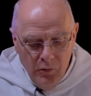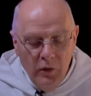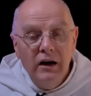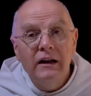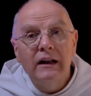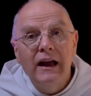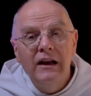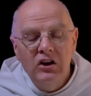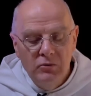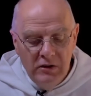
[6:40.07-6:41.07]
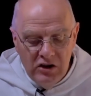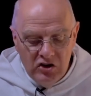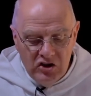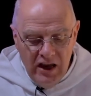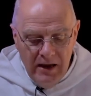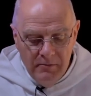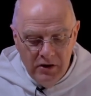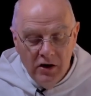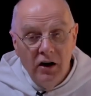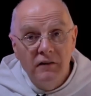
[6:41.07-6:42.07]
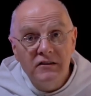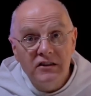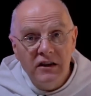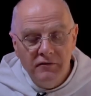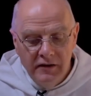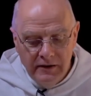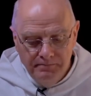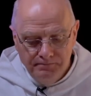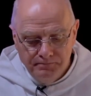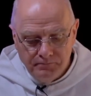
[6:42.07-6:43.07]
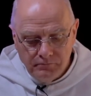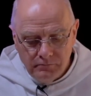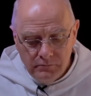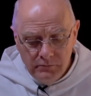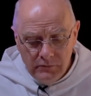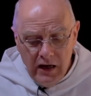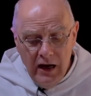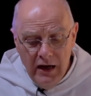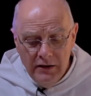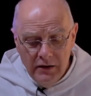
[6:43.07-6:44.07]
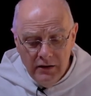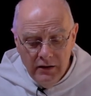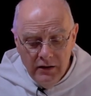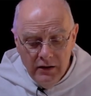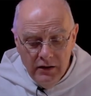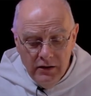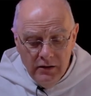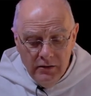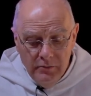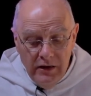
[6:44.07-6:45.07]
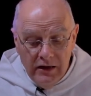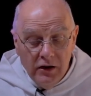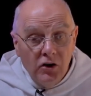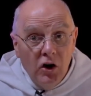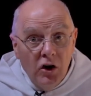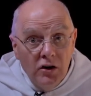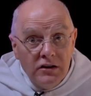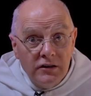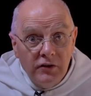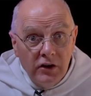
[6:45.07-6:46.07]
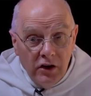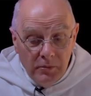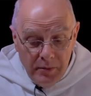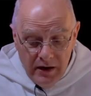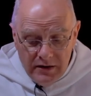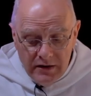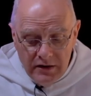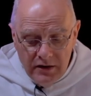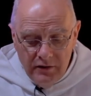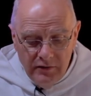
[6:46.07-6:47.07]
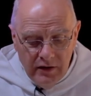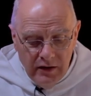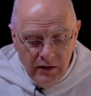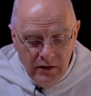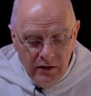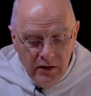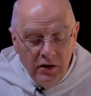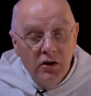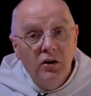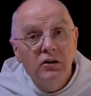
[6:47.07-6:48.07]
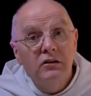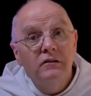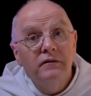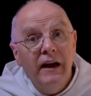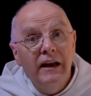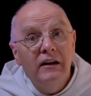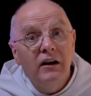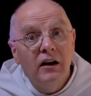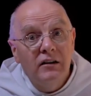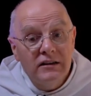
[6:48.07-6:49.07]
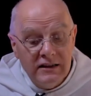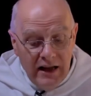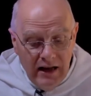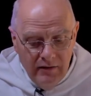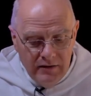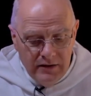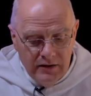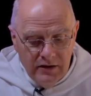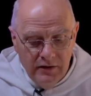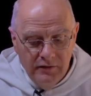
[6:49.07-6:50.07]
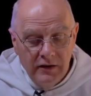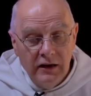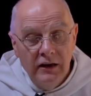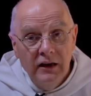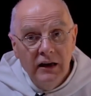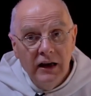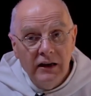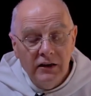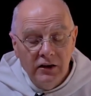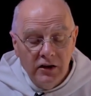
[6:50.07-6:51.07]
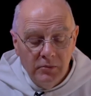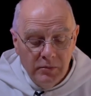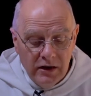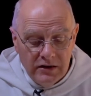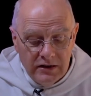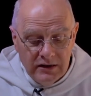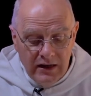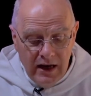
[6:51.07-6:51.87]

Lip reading: We're inclined to be ashamed of suffering, either being a cause of another person's suffering or to find ourselves suffering at another person's